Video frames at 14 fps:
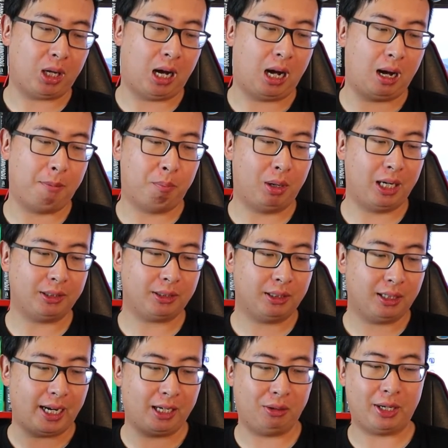Uh, but
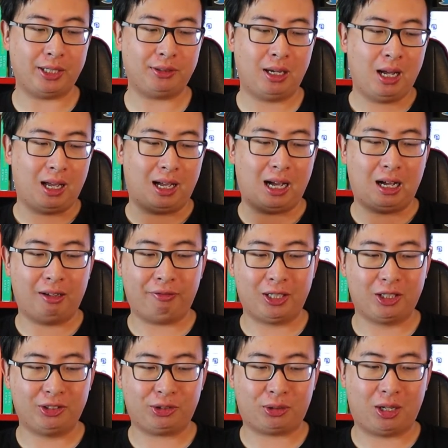anyways, uh,
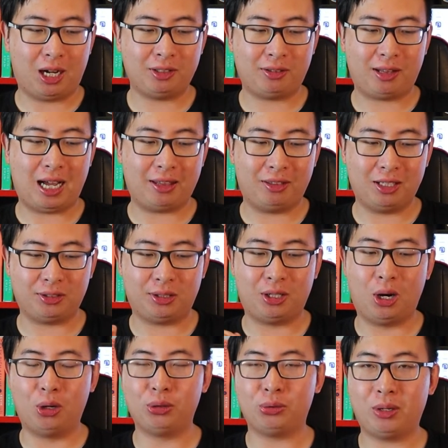fingers crossed that this
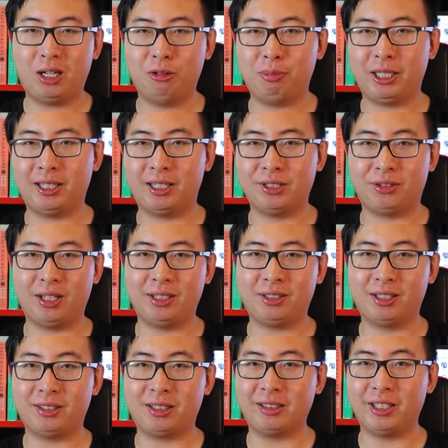goes well because
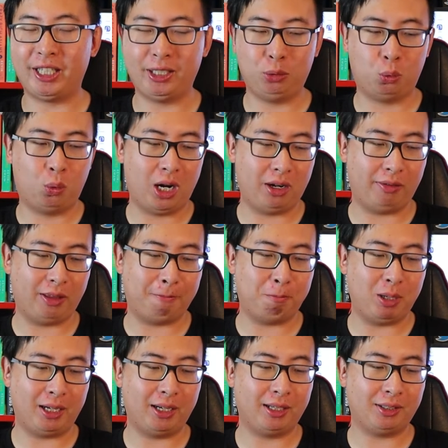this is indeed one of the
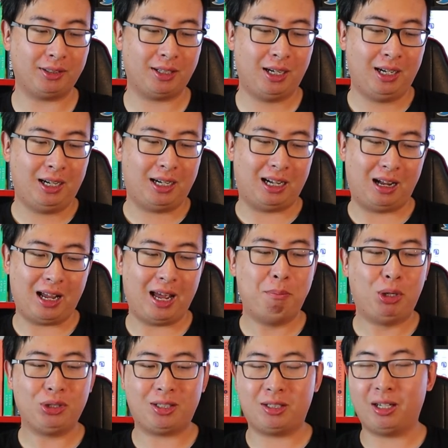biggest uh, and
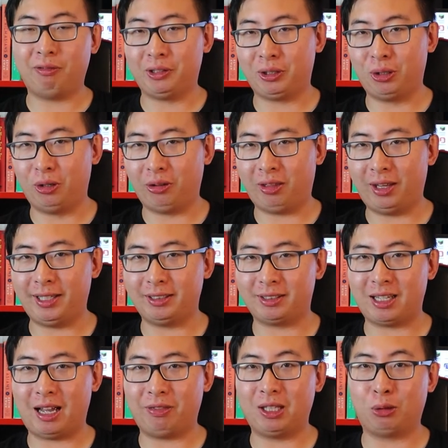most difficult
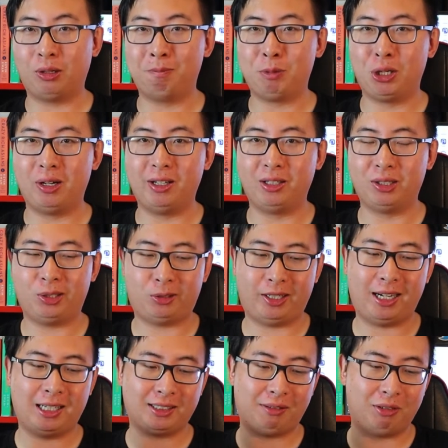things that the crypto
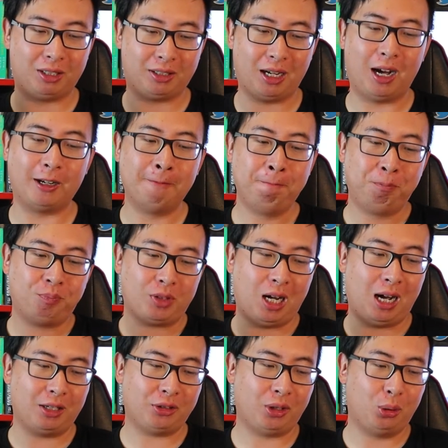industry has ever done.
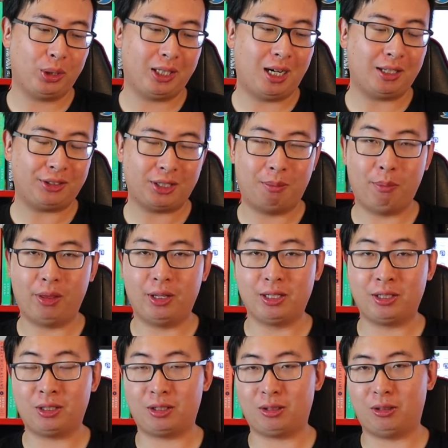Uh, so we got some of
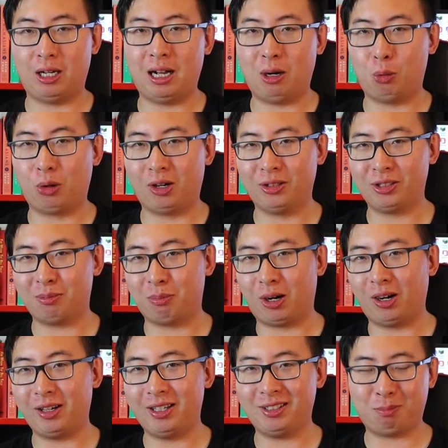the uh, world's
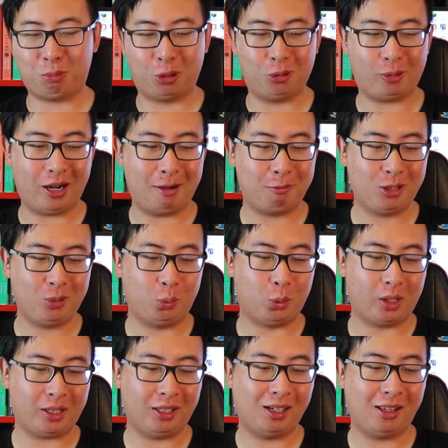smartest programmers
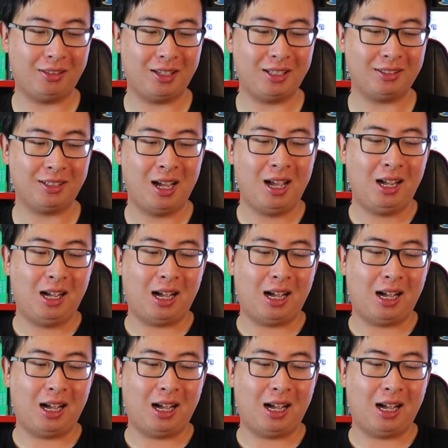working on this.